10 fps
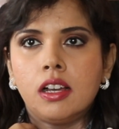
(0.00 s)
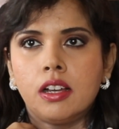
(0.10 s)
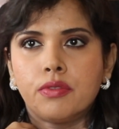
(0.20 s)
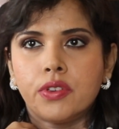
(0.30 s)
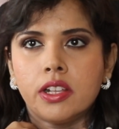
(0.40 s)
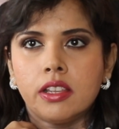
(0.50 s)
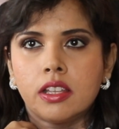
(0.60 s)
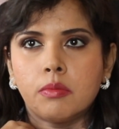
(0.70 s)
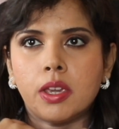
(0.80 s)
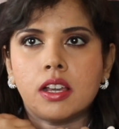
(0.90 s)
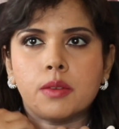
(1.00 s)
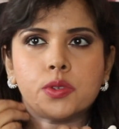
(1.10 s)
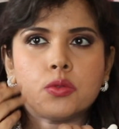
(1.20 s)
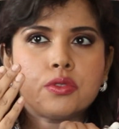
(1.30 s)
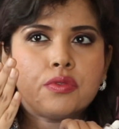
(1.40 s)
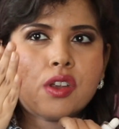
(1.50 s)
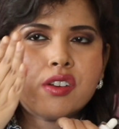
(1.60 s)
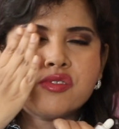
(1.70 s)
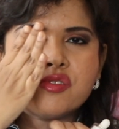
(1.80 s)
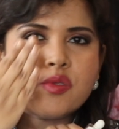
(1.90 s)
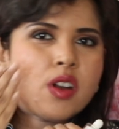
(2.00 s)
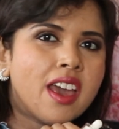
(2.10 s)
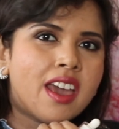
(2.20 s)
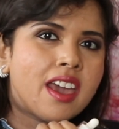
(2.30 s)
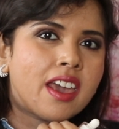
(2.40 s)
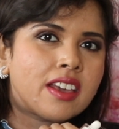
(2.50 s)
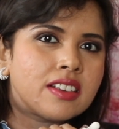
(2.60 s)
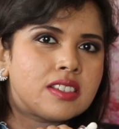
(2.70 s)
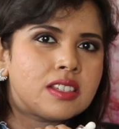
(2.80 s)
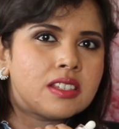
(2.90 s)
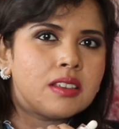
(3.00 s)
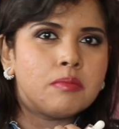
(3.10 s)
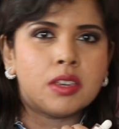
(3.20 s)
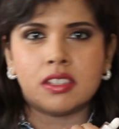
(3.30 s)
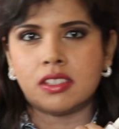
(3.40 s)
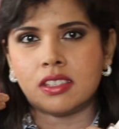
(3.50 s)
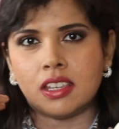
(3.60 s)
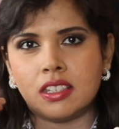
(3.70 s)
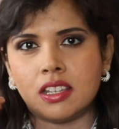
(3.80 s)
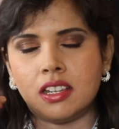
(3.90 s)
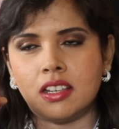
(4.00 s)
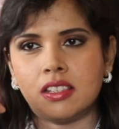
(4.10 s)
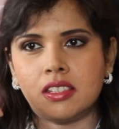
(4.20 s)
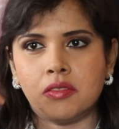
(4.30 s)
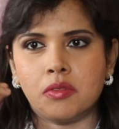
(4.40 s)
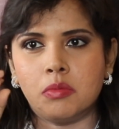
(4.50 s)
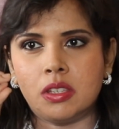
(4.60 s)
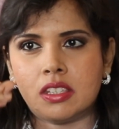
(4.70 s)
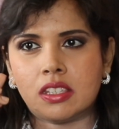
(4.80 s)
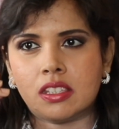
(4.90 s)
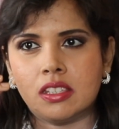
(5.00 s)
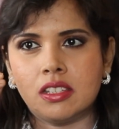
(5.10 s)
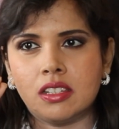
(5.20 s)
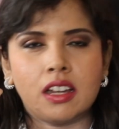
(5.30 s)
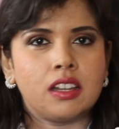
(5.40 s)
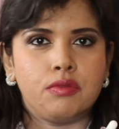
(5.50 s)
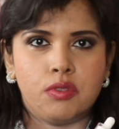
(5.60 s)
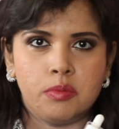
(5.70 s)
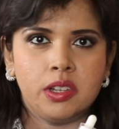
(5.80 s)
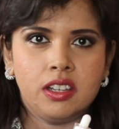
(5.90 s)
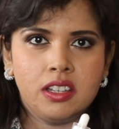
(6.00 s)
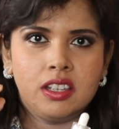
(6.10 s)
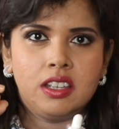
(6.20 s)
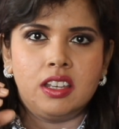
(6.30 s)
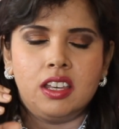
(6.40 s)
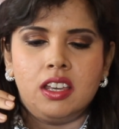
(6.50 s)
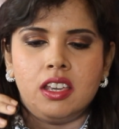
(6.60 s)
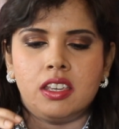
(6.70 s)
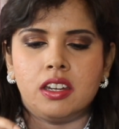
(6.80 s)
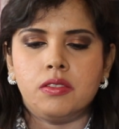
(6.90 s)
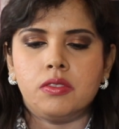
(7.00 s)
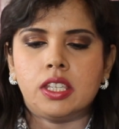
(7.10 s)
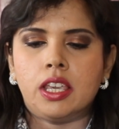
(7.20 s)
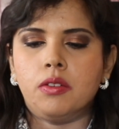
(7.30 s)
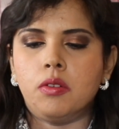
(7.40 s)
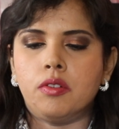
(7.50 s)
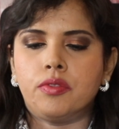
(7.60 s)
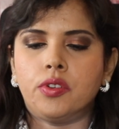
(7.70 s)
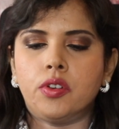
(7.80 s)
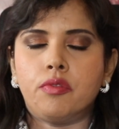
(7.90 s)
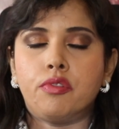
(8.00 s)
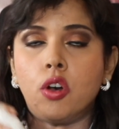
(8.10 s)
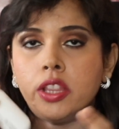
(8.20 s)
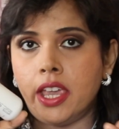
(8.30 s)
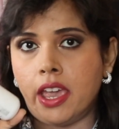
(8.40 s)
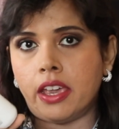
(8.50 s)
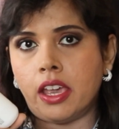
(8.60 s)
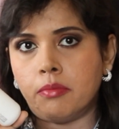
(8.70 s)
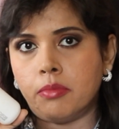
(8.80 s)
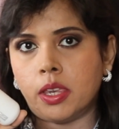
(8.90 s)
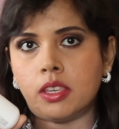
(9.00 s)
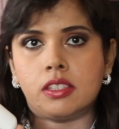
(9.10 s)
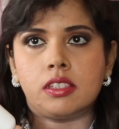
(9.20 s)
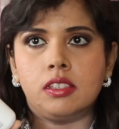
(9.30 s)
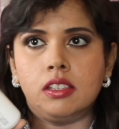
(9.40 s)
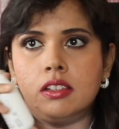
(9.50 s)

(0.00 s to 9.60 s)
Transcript: I feel that the makeup sort of drags because the Centella Serum is that kind of formula. You know, so for, for the A M, because